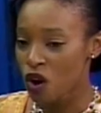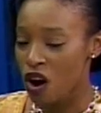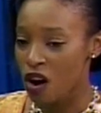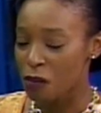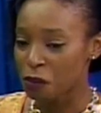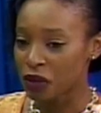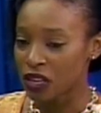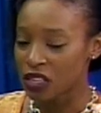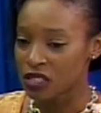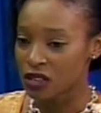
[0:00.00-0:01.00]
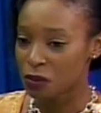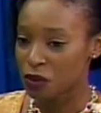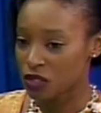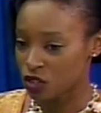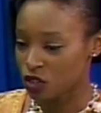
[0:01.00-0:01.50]
are placed in a
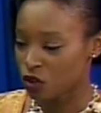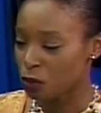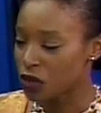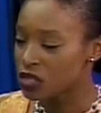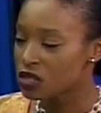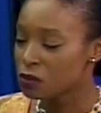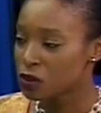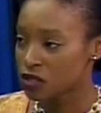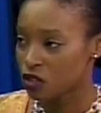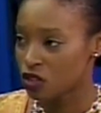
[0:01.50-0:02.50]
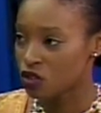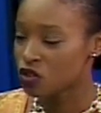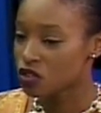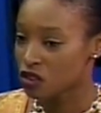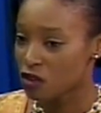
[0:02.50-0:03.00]
position or placed in positions
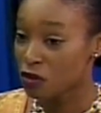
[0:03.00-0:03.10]
to serve and